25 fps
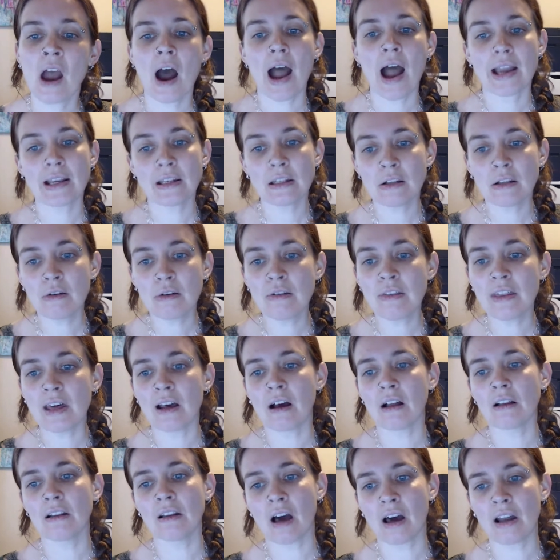I knew
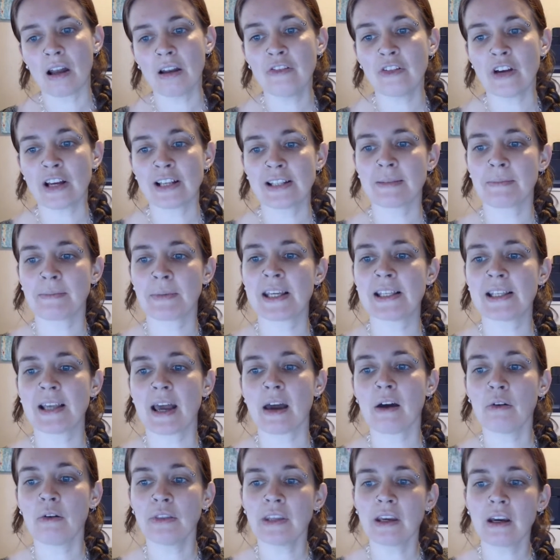that a lot of recipes
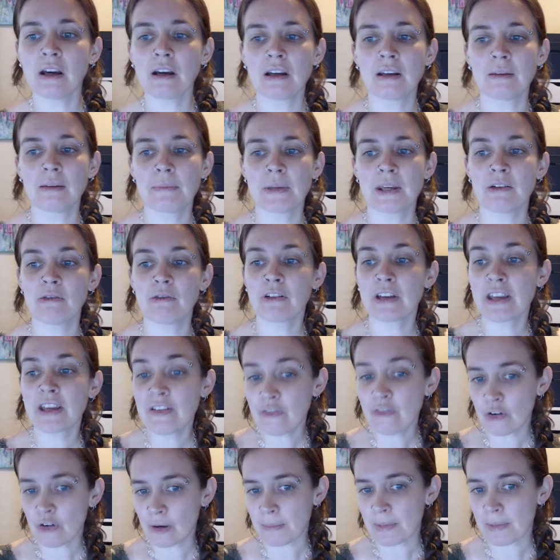out there could be
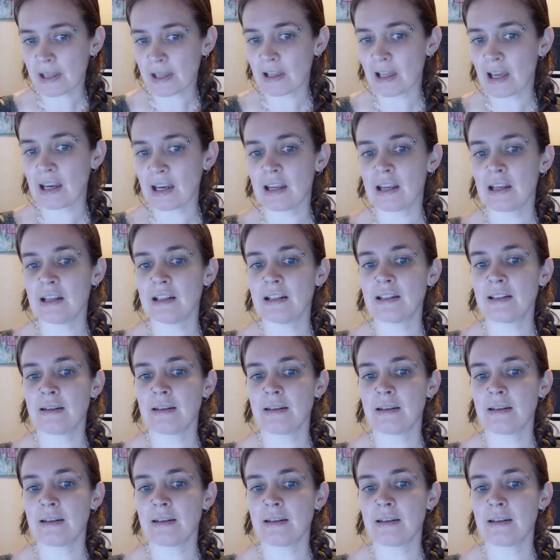reformulated